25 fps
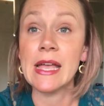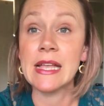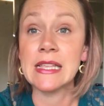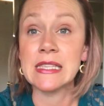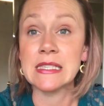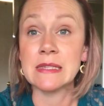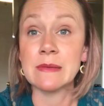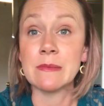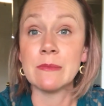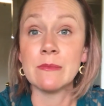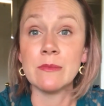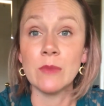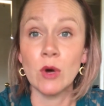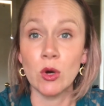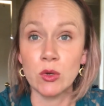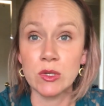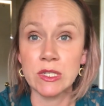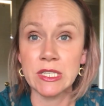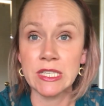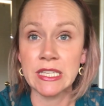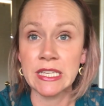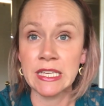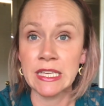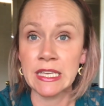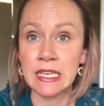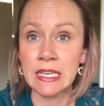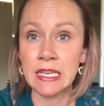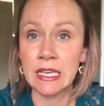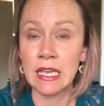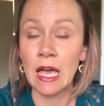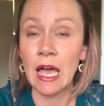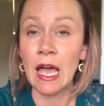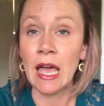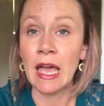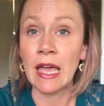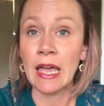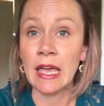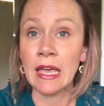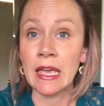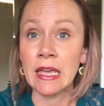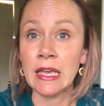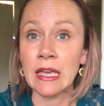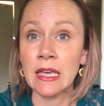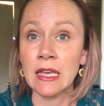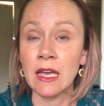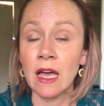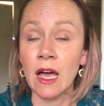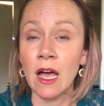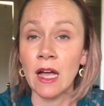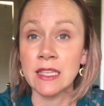it's mostly
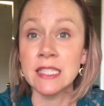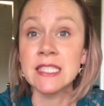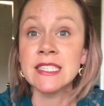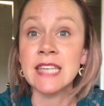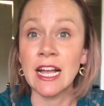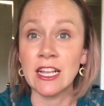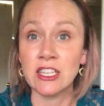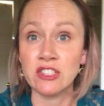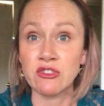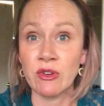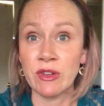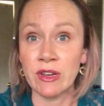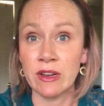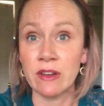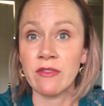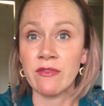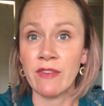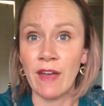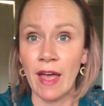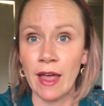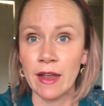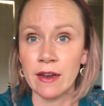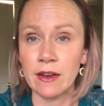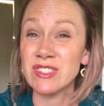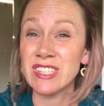a unsaturated fat.